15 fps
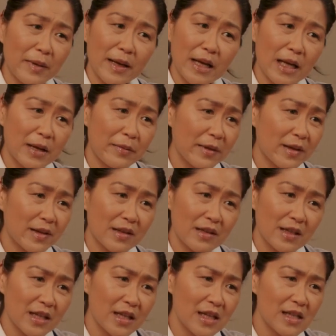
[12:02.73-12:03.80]
you would eat those
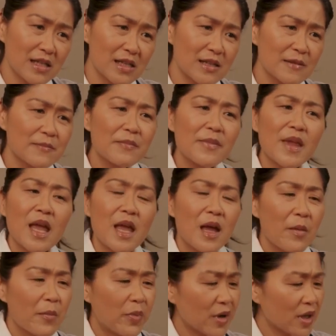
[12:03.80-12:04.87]
first.
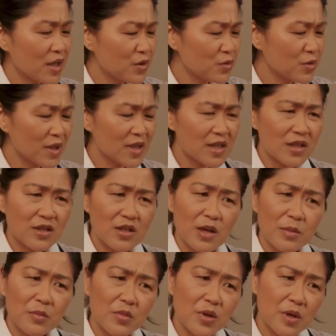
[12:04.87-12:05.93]
And next you would
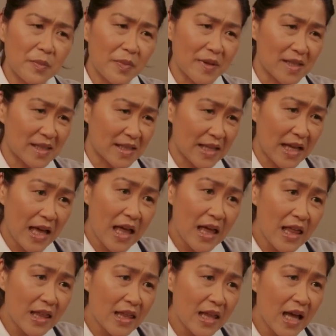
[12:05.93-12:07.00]
eat your protein
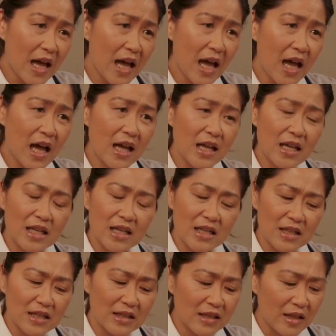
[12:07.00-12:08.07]
and your fat,
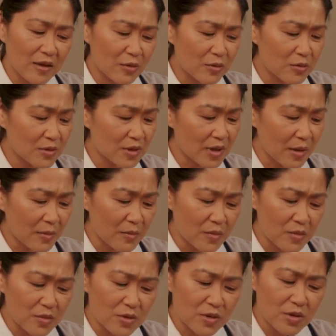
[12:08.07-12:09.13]
which would
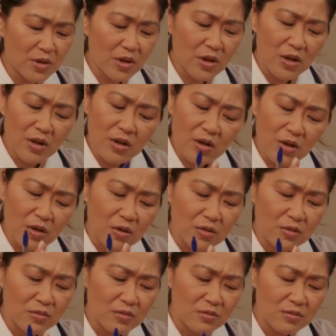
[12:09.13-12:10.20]
be your meat,
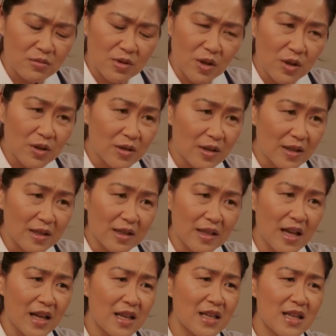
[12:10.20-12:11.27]
chicken, fish,
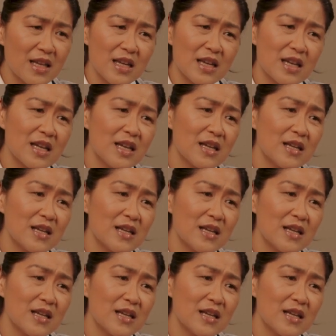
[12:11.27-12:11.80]
and so on.